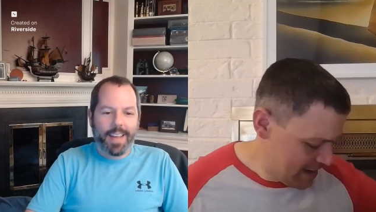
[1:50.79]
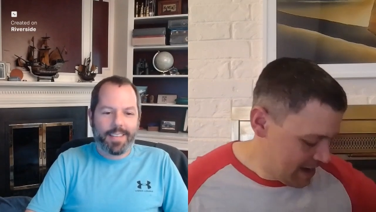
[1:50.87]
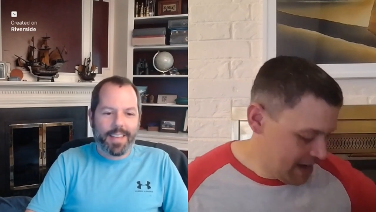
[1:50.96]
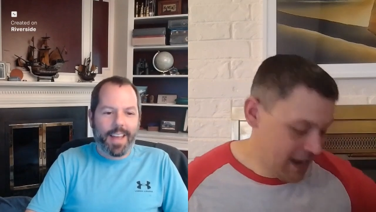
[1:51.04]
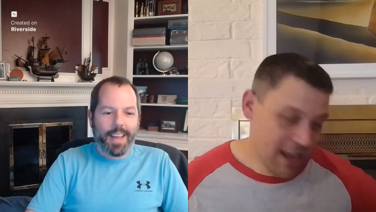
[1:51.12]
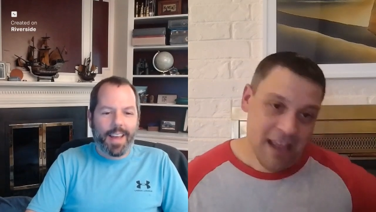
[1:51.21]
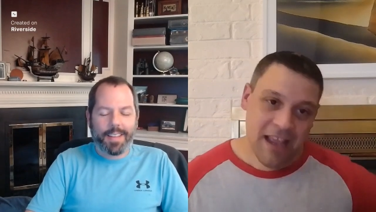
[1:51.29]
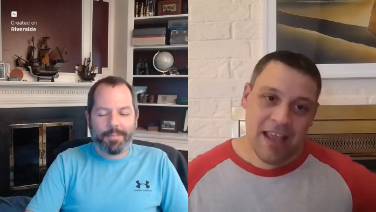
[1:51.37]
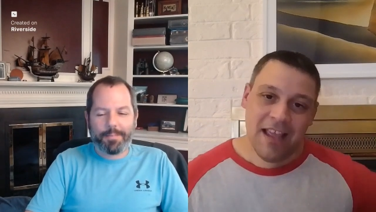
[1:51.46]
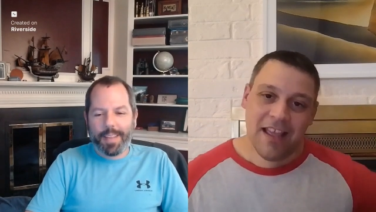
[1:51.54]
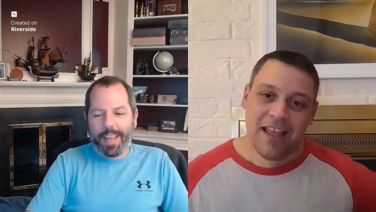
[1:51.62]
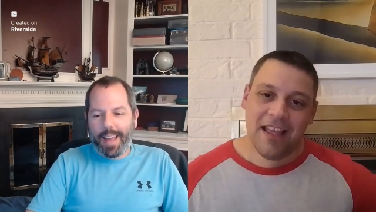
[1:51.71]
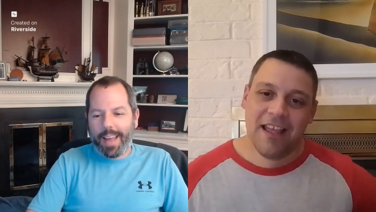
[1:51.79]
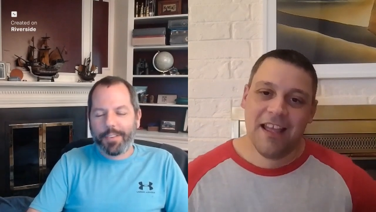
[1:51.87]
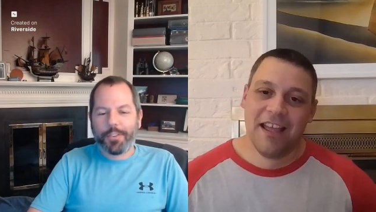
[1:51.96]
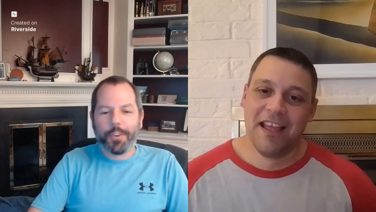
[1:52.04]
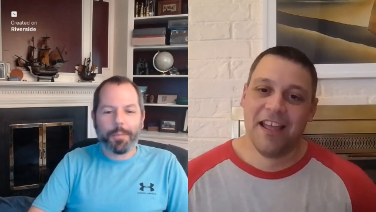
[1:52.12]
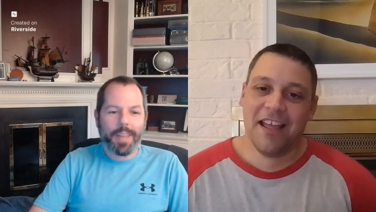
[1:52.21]
Speaker 1: Yes, I, I I
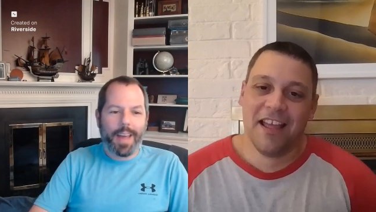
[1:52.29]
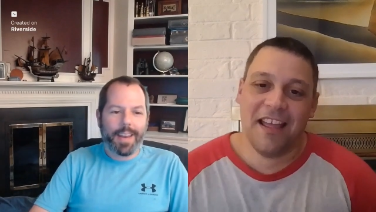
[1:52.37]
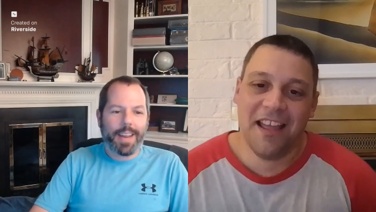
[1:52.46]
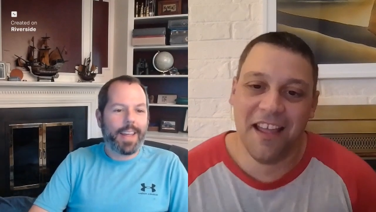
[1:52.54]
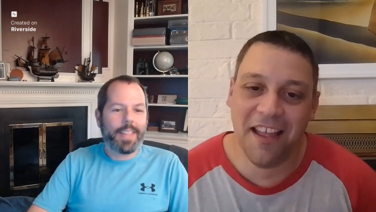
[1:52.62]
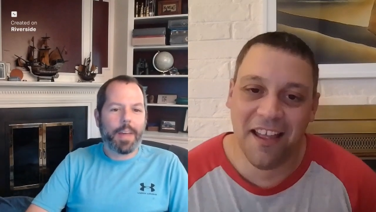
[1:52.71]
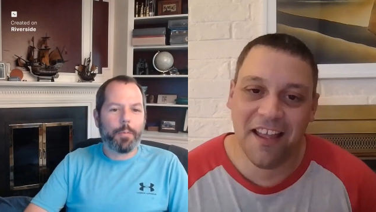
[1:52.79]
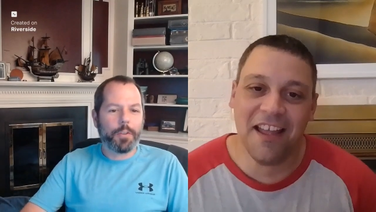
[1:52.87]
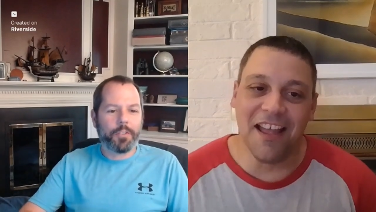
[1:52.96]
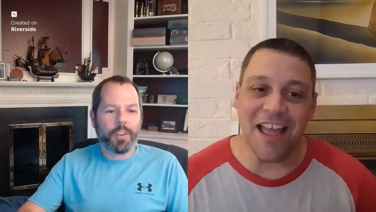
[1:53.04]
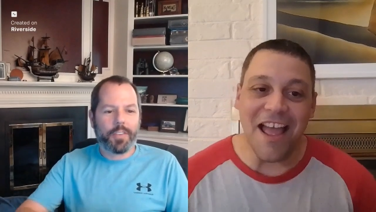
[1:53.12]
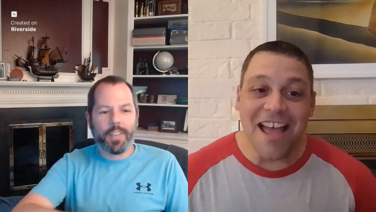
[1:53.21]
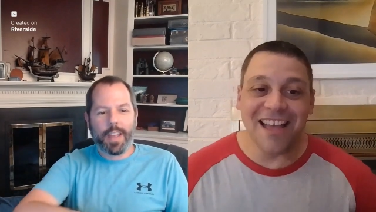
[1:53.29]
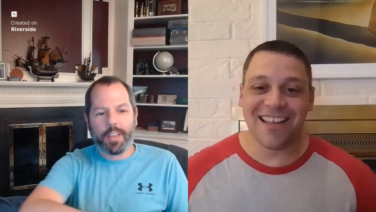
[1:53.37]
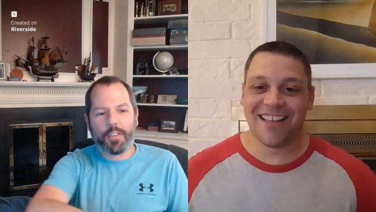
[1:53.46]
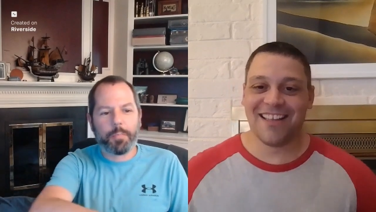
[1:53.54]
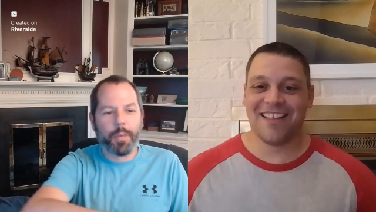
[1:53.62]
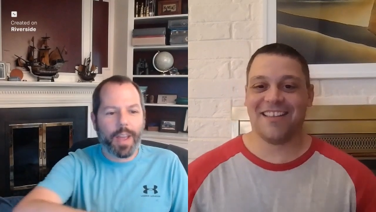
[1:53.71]
assumed that, and then we'll just
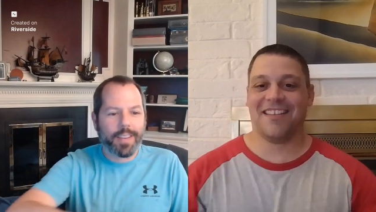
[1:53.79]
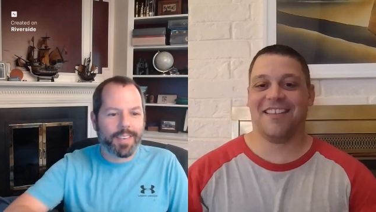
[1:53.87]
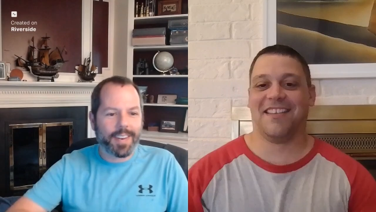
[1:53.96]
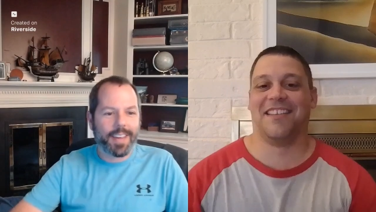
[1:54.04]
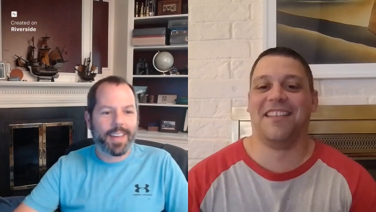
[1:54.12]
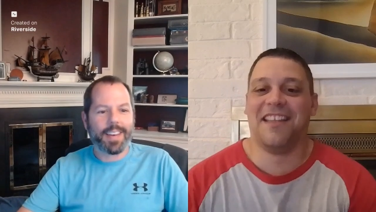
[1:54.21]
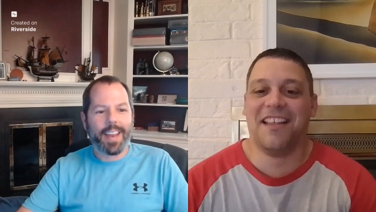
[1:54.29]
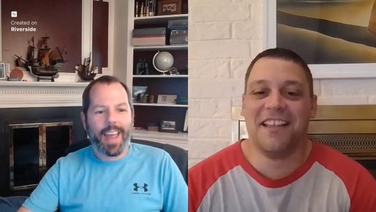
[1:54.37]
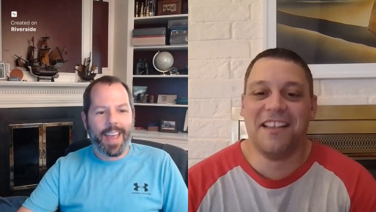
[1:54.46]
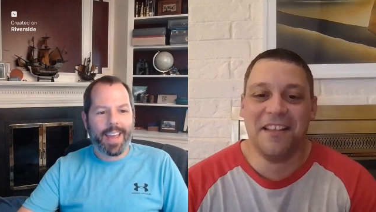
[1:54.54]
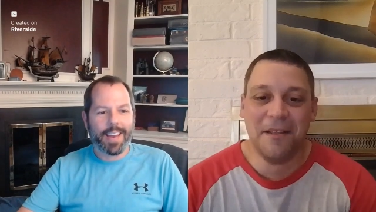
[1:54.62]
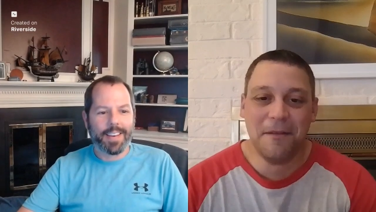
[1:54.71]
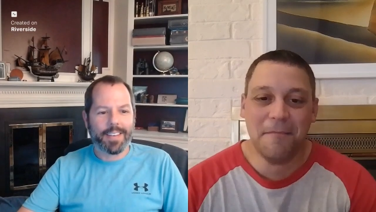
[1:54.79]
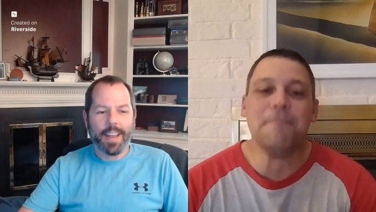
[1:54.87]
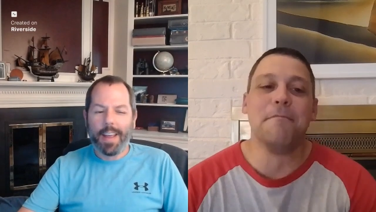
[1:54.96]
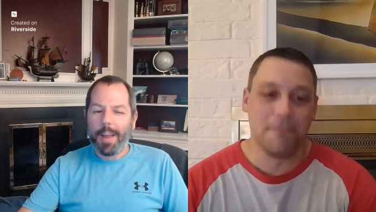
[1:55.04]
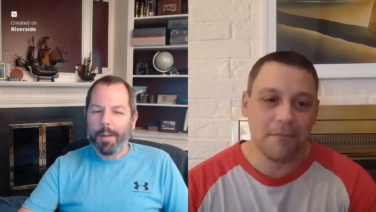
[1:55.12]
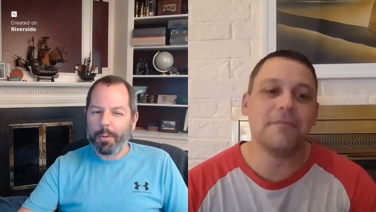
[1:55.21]
like splice it in
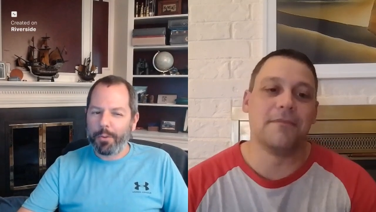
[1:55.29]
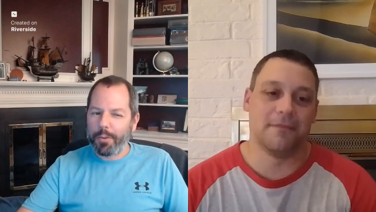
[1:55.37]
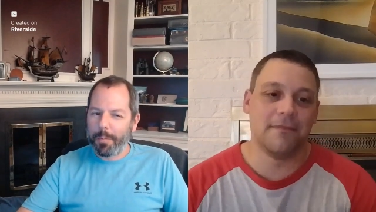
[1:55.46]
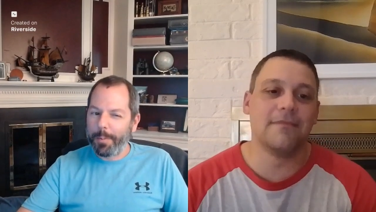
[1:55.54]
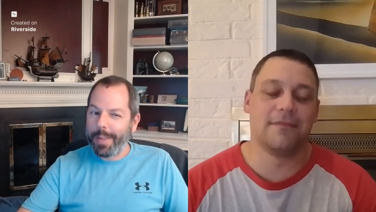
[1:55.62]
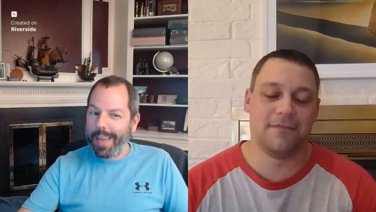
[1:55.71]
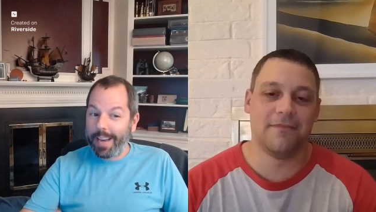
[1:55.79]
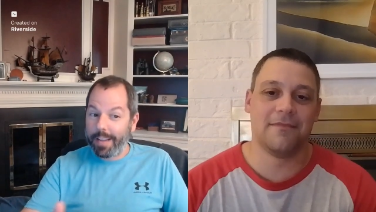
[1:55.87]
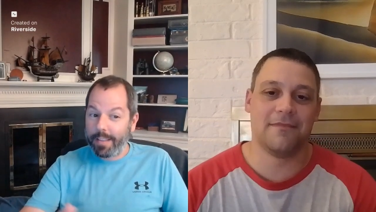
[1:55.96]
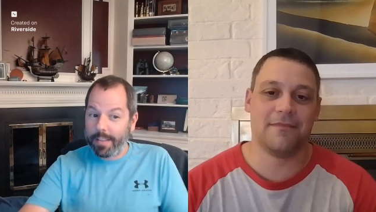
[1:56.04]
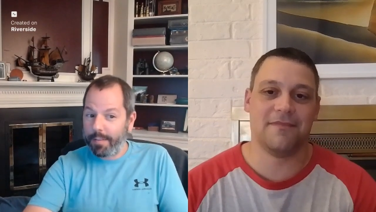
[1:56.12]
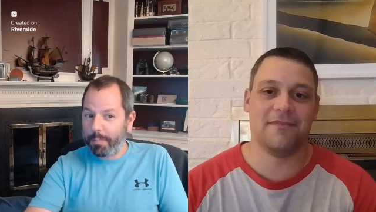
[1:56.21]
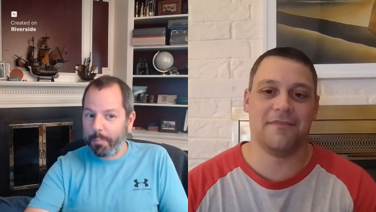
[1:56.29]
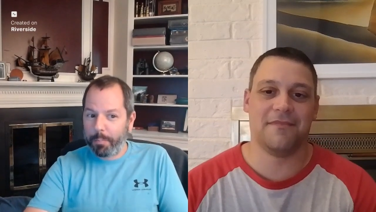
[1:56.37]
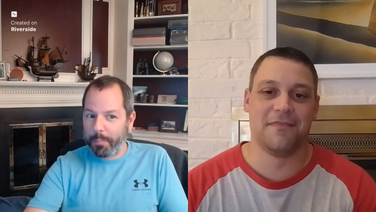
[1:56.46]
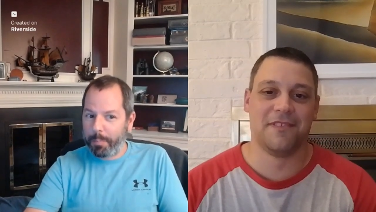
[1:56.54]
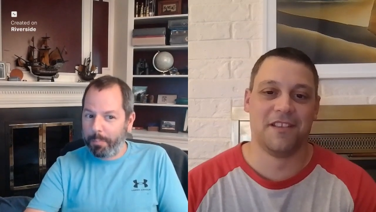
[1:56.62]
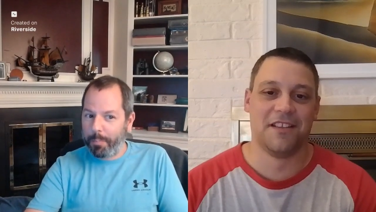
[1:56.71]
and presumably edit this
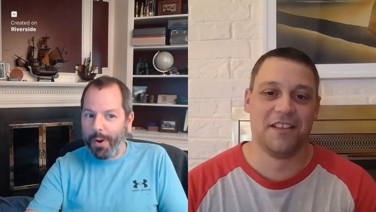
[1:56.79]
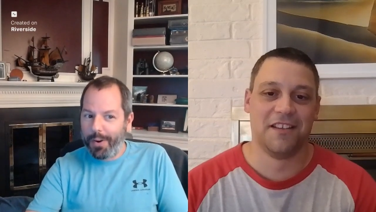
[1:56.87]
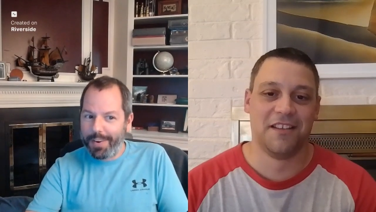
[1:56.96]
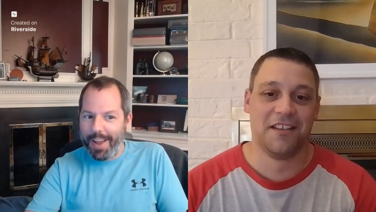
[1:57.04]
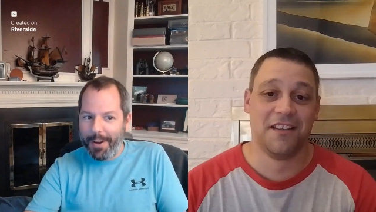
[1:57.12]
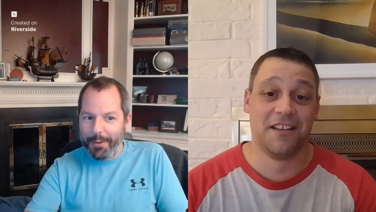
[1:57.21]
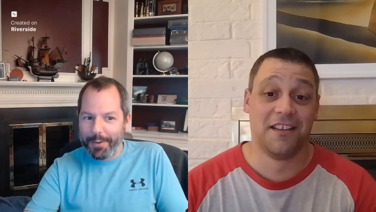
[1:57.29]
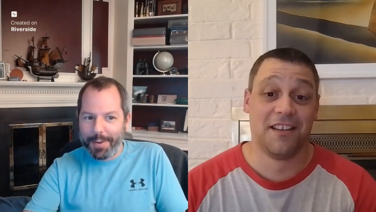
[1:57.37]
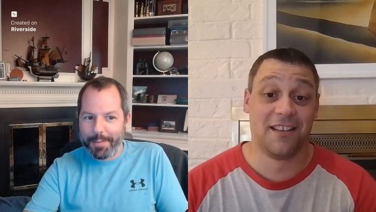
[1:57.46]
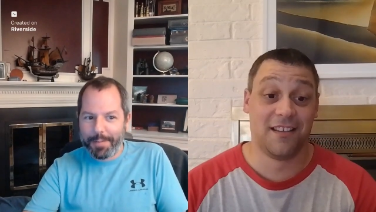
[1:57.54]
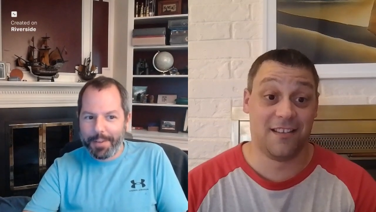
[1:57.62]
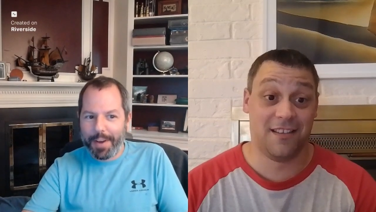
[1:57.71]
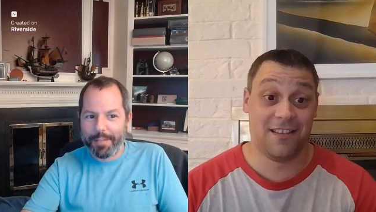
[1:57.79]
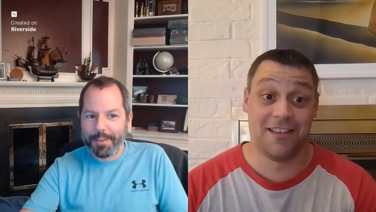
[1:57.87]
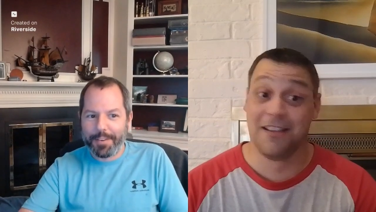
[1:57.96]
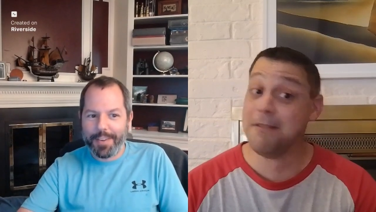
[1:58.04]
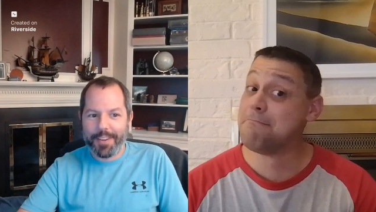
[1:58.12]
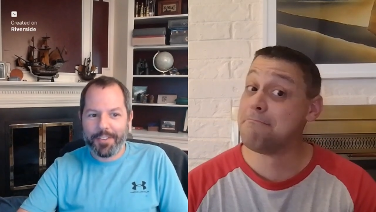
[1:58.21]
part out of the
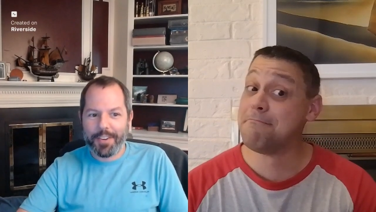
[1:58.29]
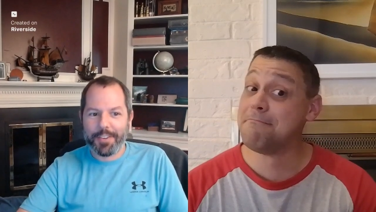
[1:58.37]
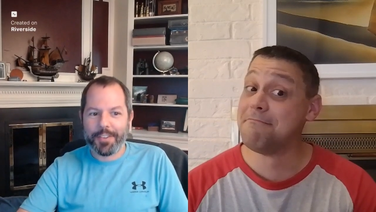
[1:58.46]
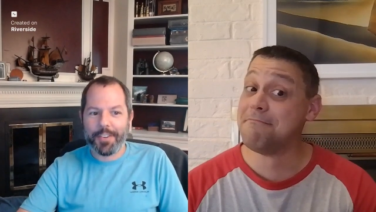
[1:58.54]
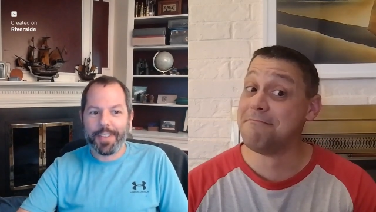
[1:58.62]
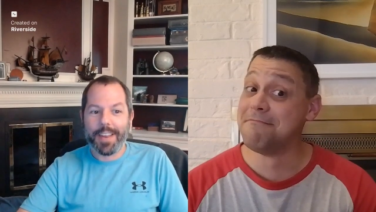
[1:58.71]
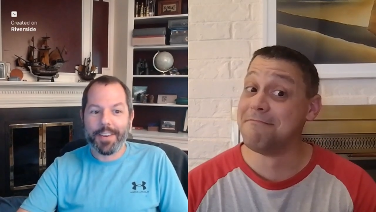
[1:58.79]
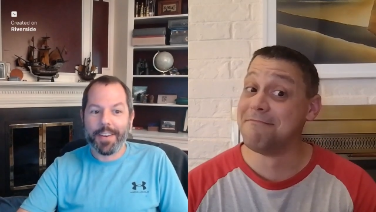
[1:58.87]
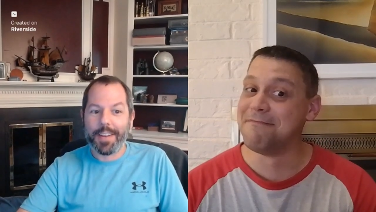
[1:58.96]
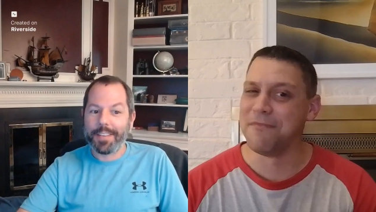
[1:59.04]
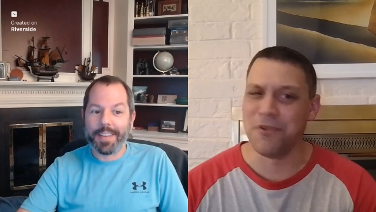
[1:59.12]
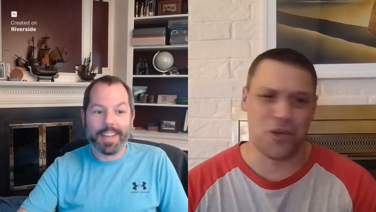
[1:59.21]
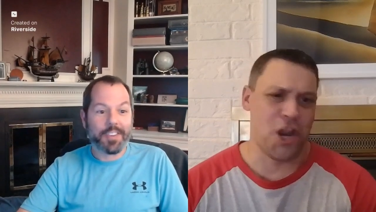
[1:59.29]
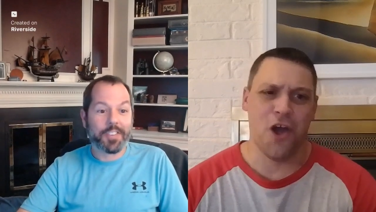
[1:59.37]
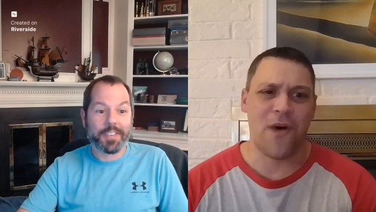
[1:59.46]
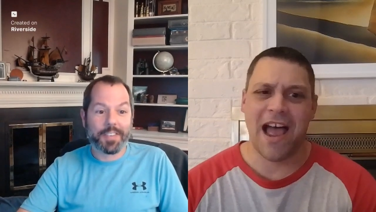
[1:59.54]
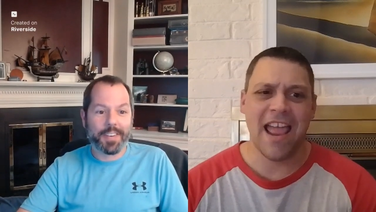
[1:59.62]
conversation so that no